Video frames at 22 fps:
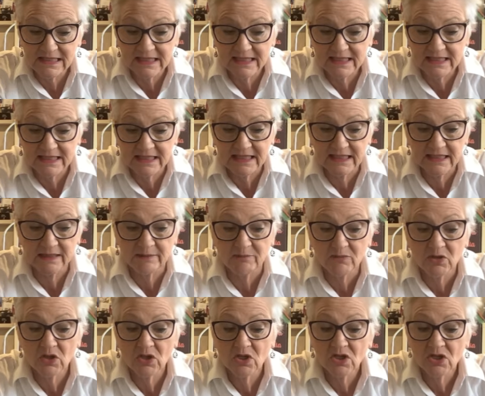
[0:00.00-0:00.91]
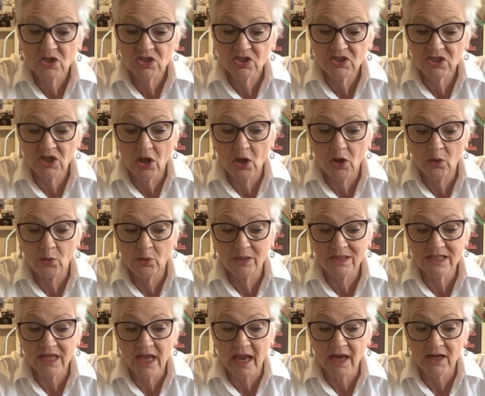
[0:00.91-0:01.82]
a seam. So
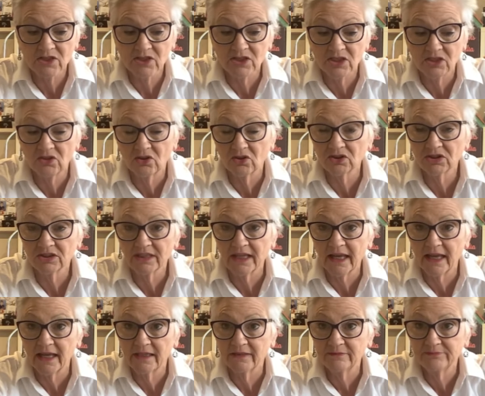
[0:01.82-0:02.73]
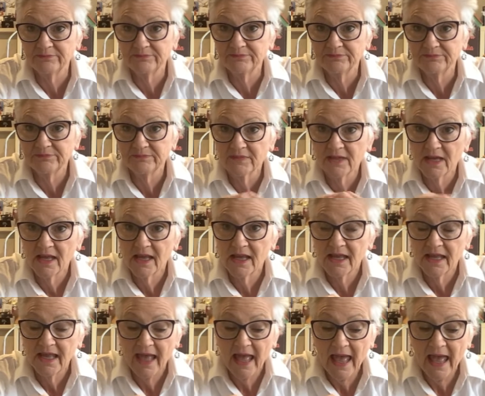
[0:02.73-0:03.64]
it's actually got that
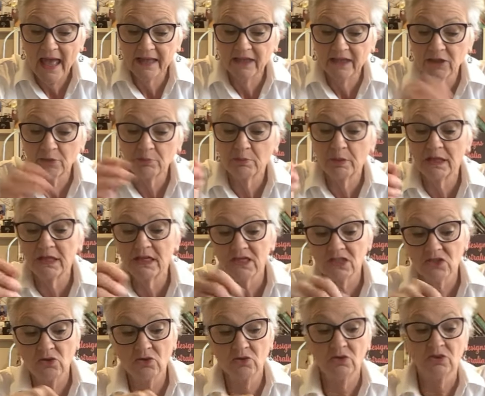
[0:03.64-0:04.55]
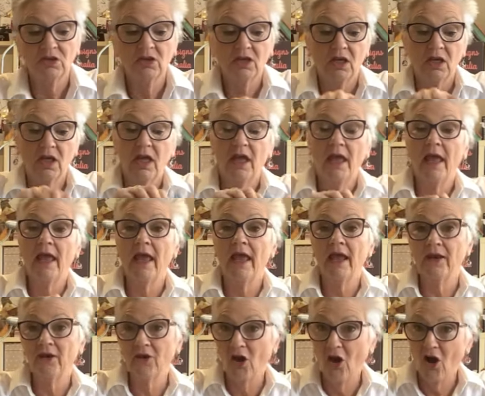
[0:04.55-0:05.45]
added piece on.
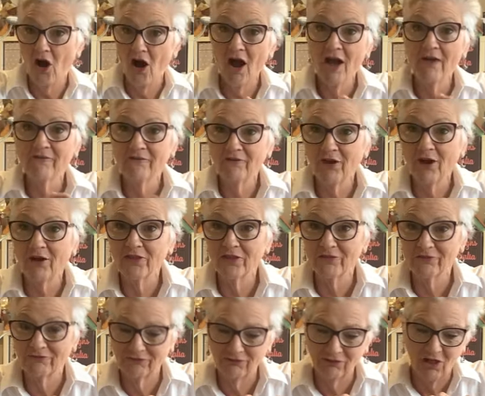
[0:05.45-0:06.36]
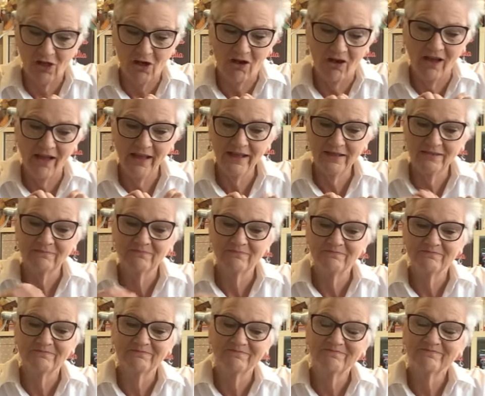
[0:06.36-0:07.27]
And I find the fly
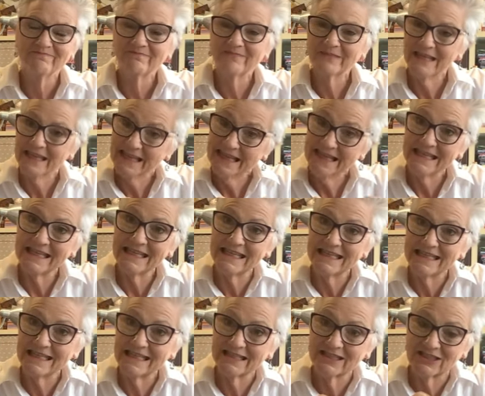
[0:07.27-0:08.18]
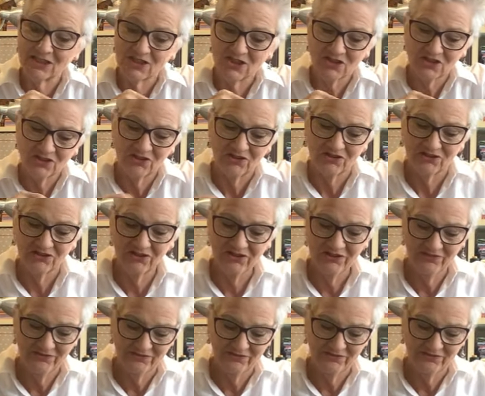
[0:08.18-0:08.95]
easier to sew,